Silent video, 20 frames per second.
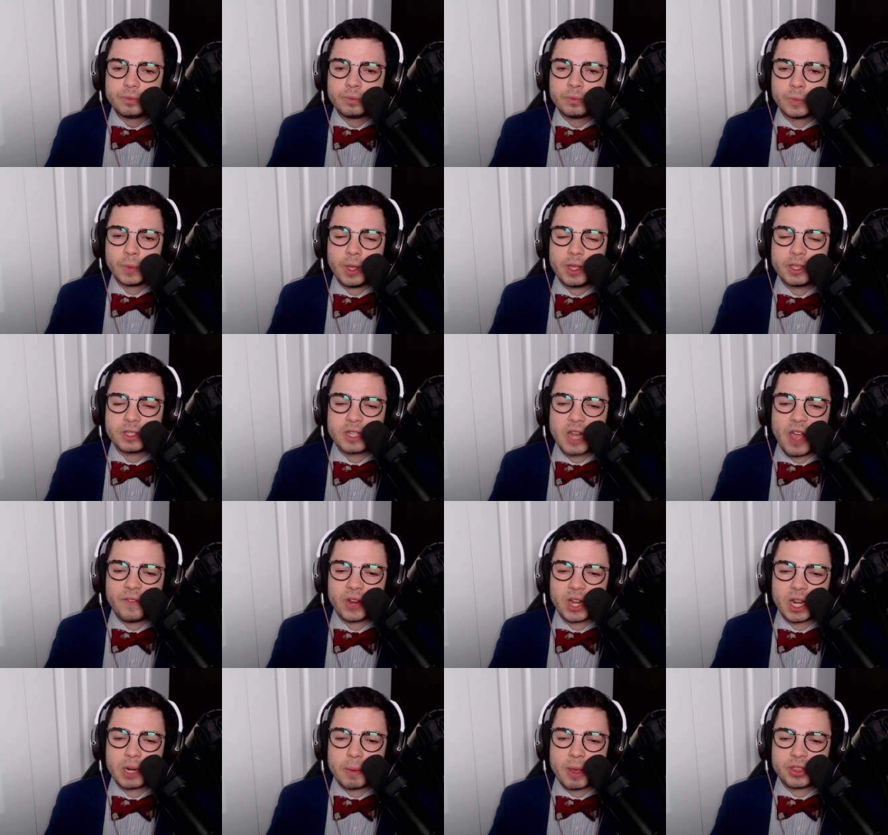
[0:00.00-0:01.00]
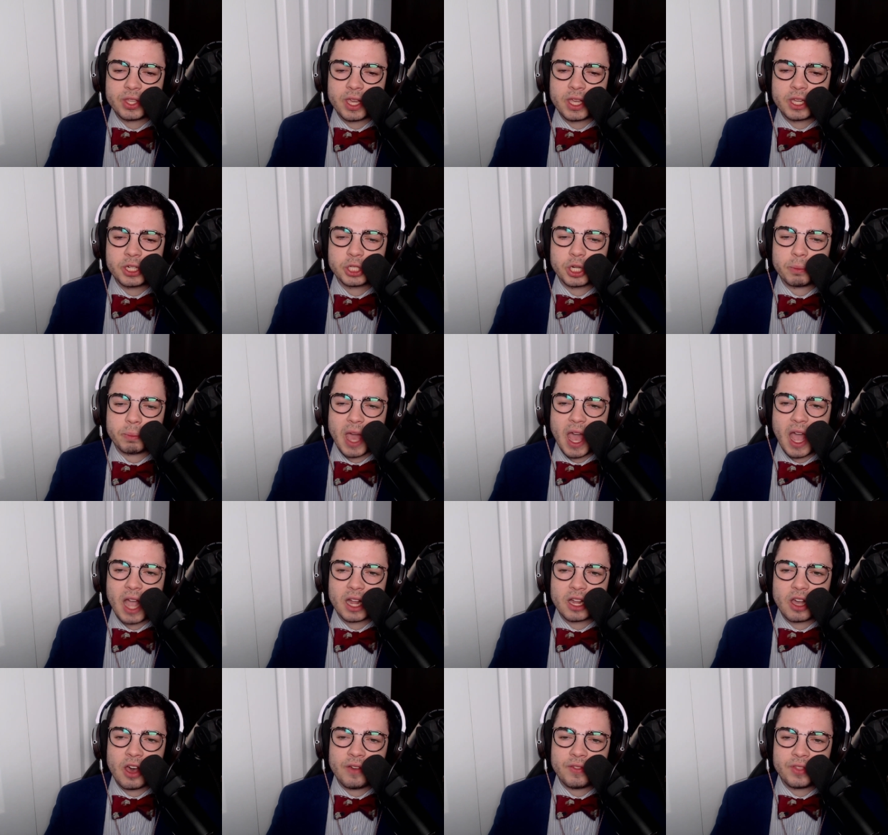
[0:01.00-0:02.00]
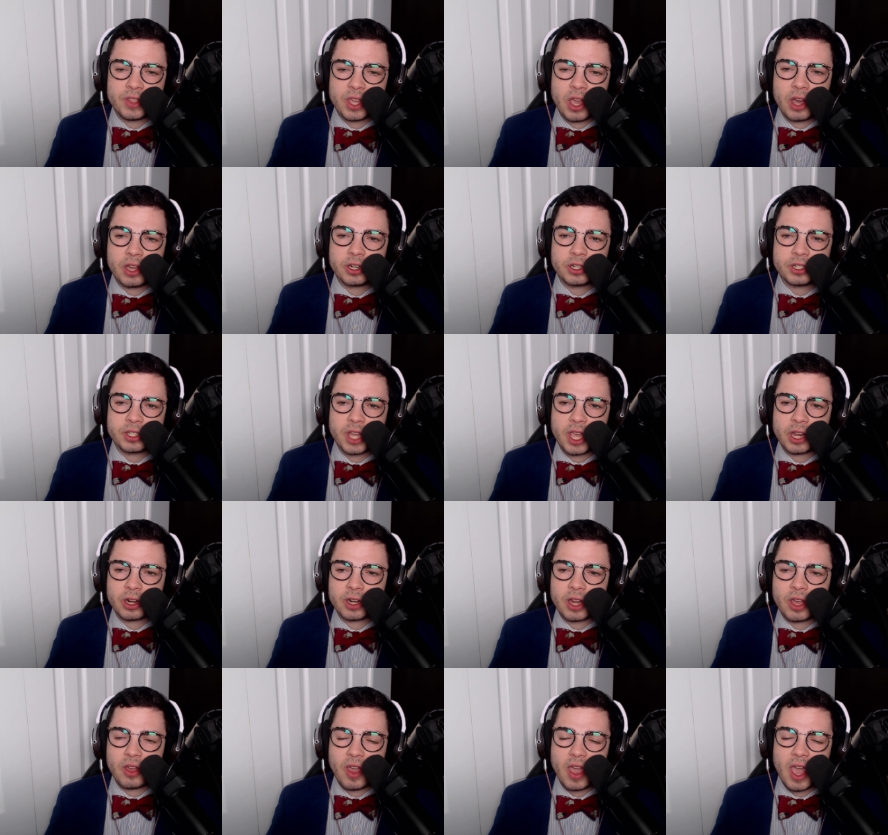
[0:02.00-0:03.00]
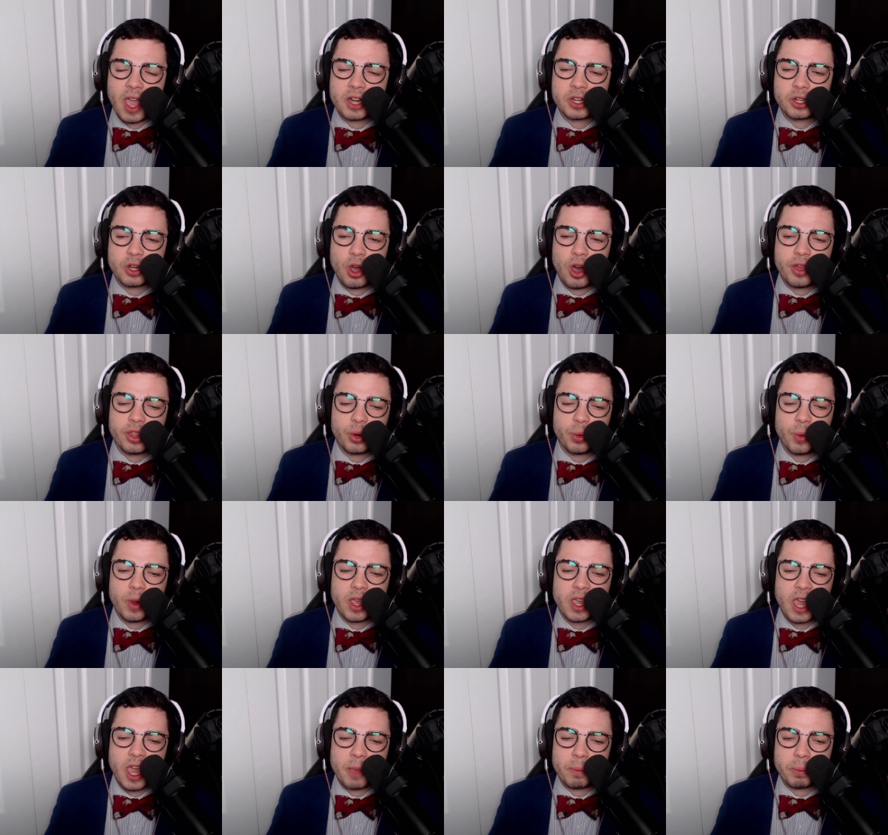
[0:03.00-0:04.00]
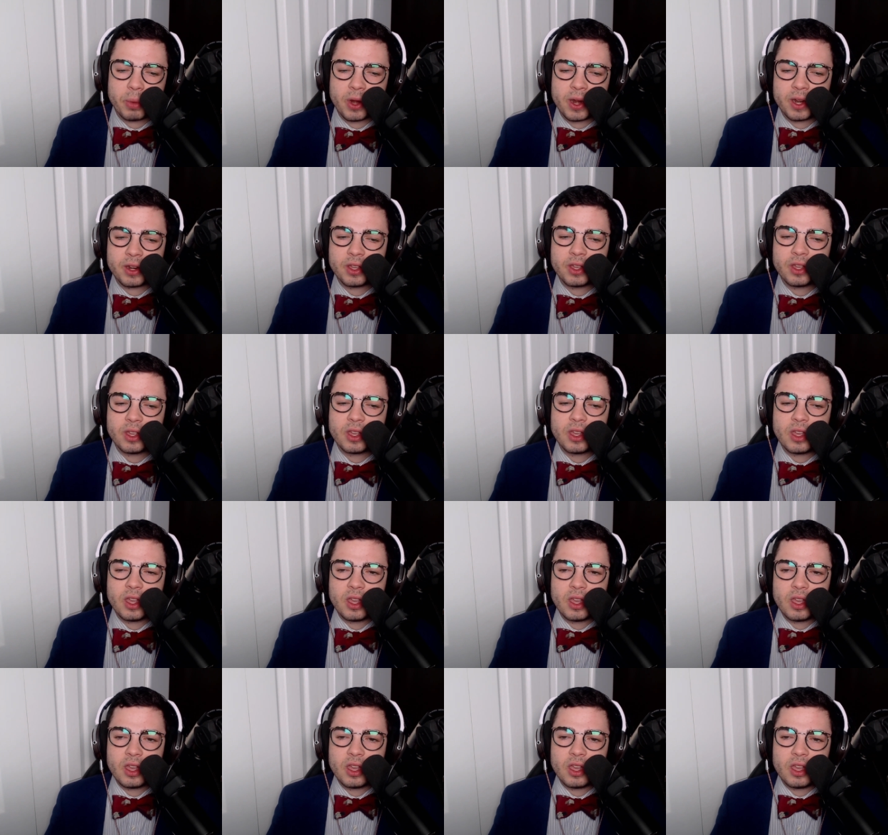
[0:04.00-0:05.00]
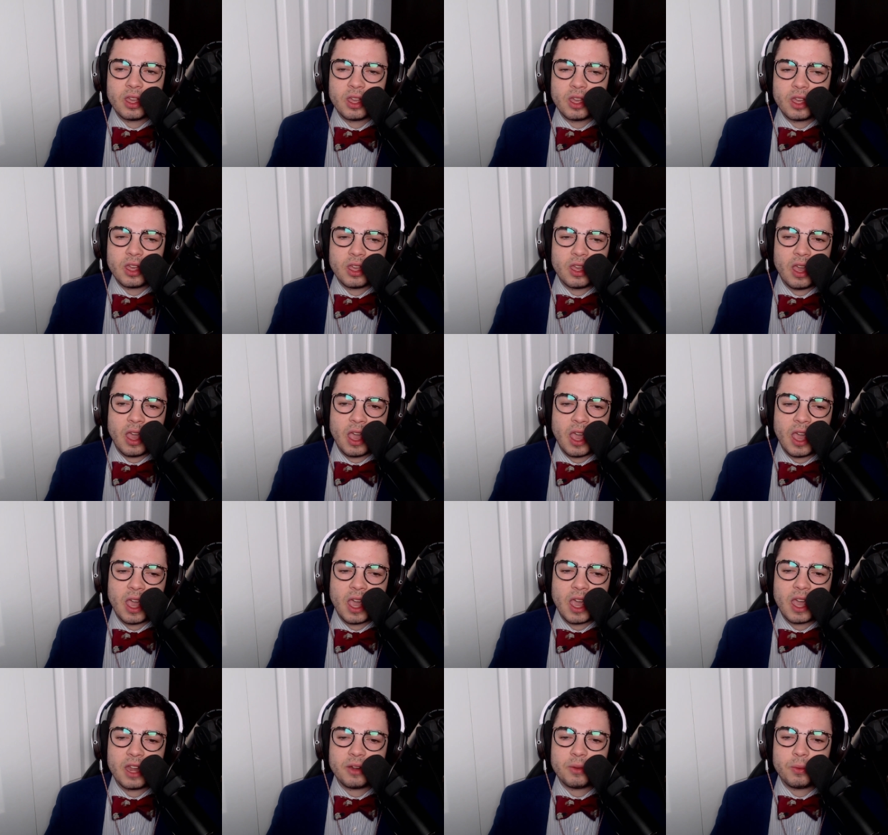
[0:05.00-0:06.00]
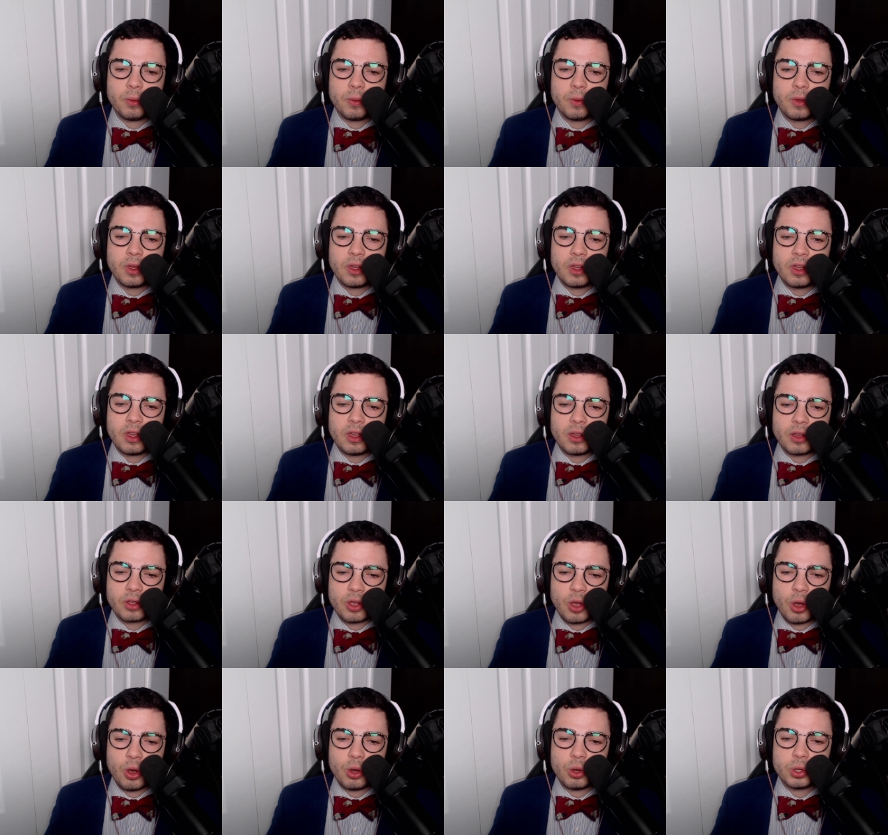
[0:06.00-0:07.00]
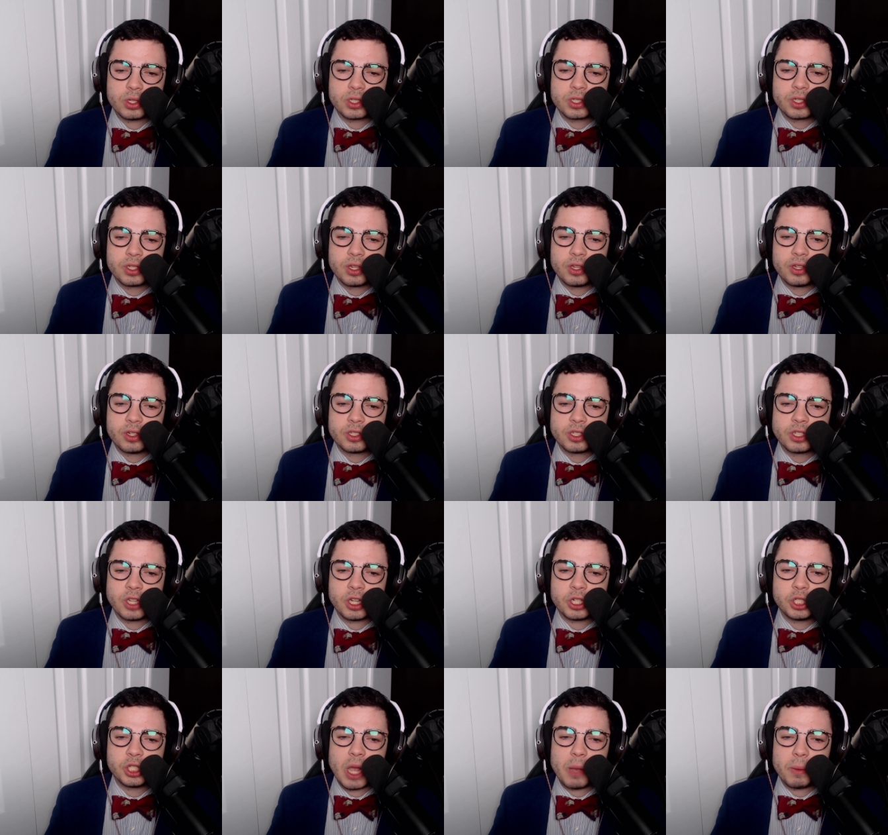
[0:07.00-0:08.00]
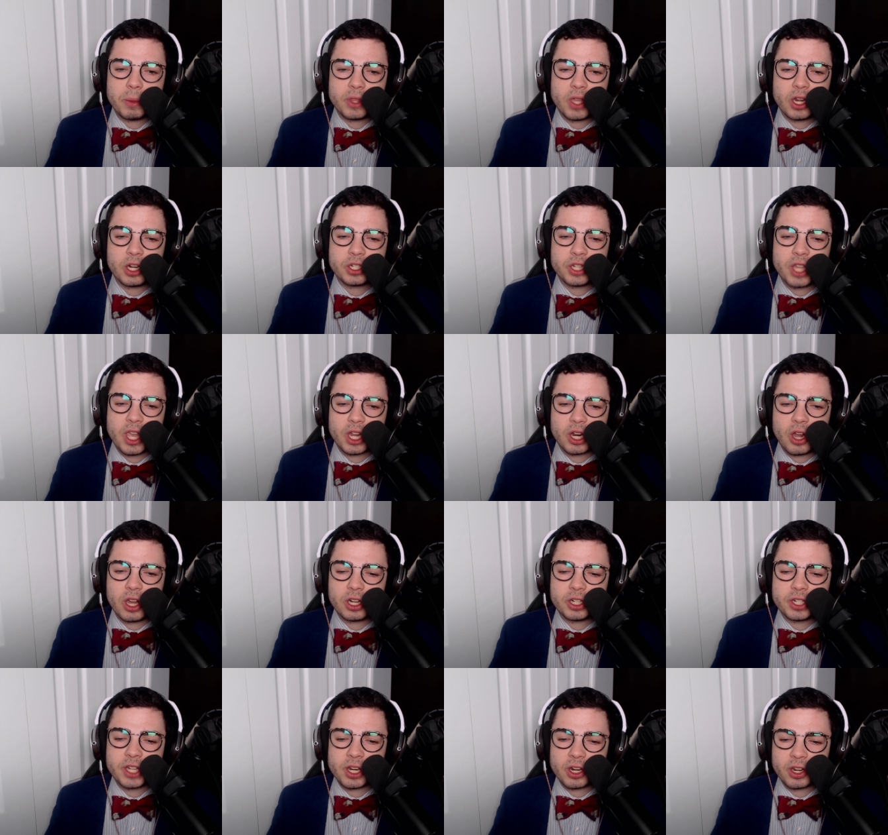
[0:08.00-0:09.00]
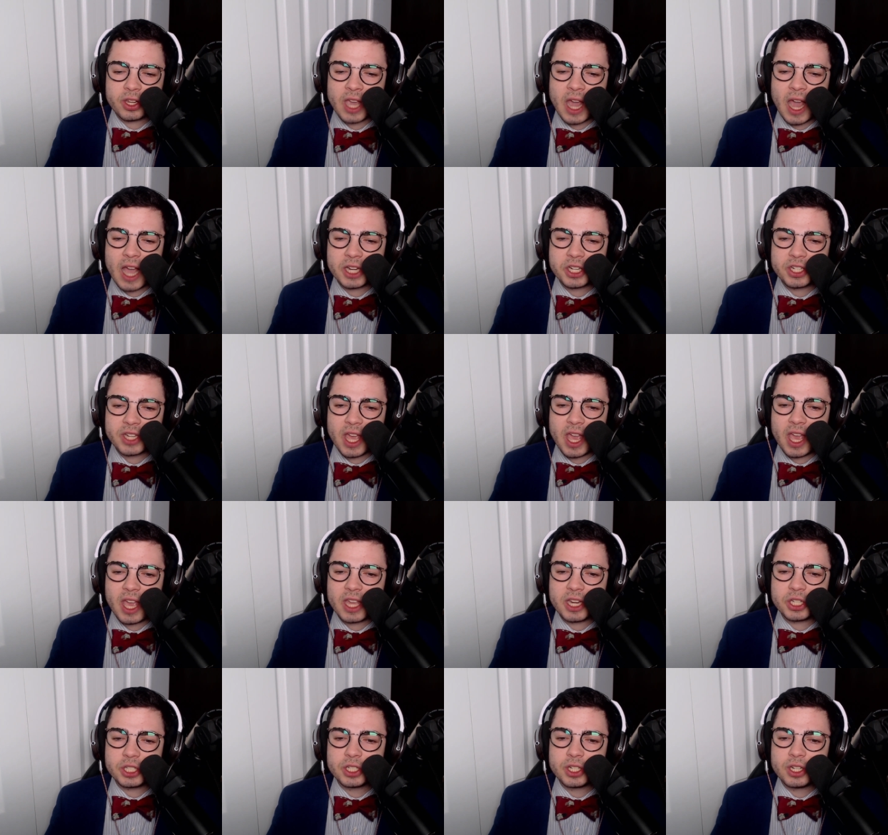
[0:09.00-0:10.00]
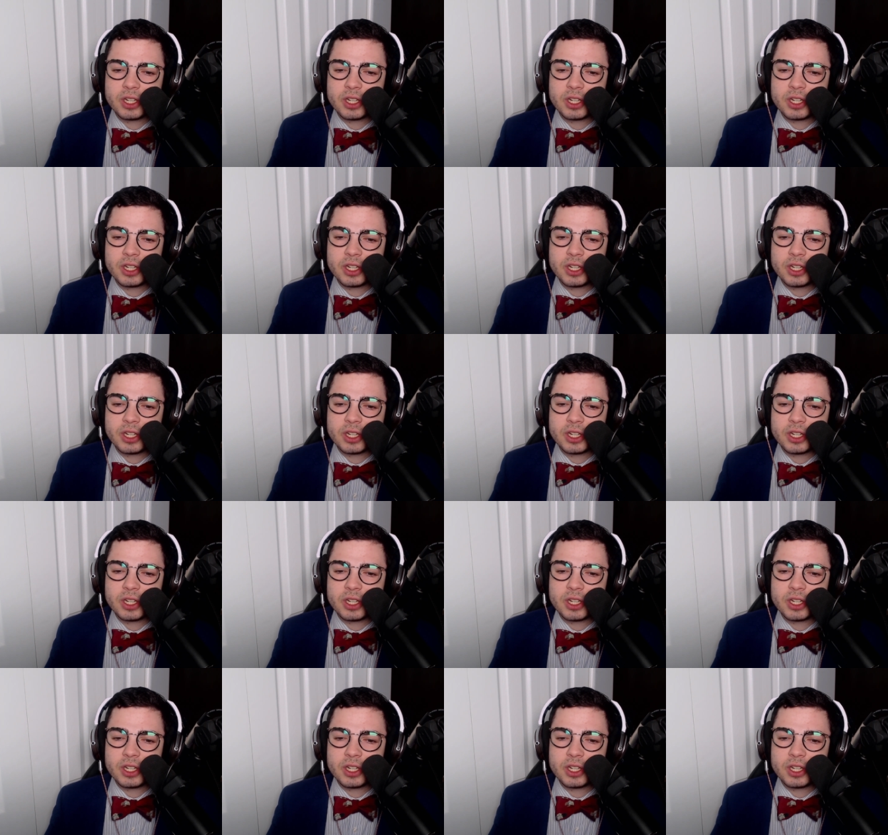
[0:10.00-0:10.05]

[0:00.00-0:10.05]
Let's not forget about the injured back of the Undertaker. Now Edge on the ring apron. And goes to jump on the Undertaker. Undertaker catches Edge.